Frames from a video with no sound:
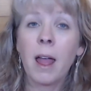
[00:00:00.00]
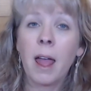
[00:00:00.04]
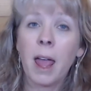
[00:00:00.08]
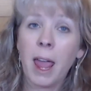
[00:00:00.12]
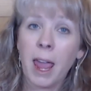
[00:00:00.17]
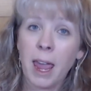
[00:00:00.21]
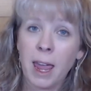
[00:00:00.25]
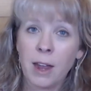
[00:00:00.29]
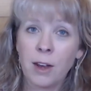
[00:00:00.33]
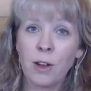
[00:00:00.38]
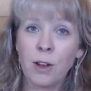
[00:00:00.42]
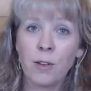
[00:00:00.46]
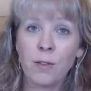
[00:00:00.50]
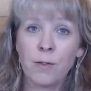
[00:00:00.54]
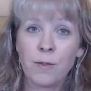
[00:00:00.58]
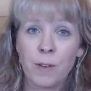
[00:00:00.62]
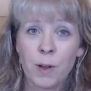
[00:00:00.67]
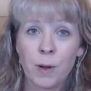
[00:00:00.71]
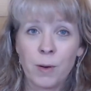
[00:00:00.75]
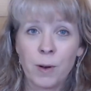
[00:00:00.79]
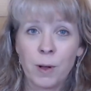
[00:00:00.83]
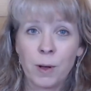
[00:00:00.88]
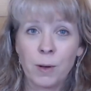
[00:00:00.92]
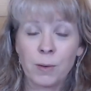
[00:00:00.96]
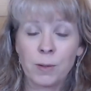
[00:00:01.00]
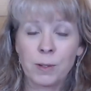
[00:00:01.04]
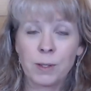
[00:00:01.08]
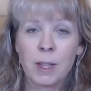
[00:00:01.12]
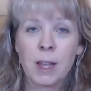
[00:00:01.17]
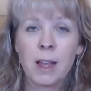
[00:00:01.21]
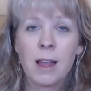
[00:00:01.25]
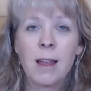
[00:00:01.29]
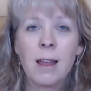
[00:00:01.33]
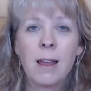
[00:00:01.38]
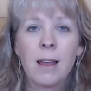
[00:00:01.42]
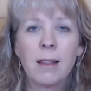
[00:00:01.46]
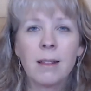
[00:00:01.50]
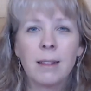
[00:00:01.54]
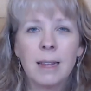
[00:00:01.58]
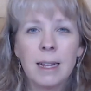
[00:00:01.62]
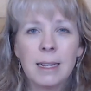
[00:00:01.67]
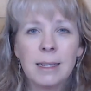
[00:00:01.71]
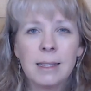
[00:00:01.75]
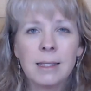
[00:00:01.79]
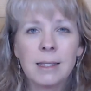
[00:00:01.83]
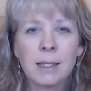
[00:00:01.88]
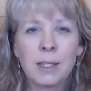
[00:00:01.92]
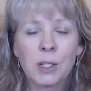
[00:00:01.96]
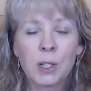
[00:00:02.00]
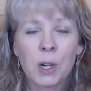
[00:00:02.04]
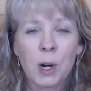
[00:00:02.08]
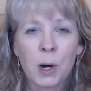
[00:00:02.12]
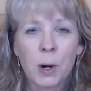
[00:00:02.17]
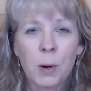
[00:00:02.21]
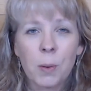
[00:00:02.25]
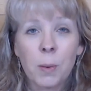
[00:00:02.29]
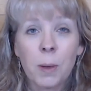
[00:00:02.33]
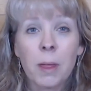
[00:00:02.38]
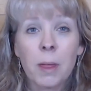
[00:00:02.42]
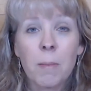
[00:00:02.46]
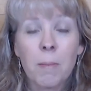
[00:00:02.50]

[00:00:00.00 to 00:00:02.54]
and photos. Let's start with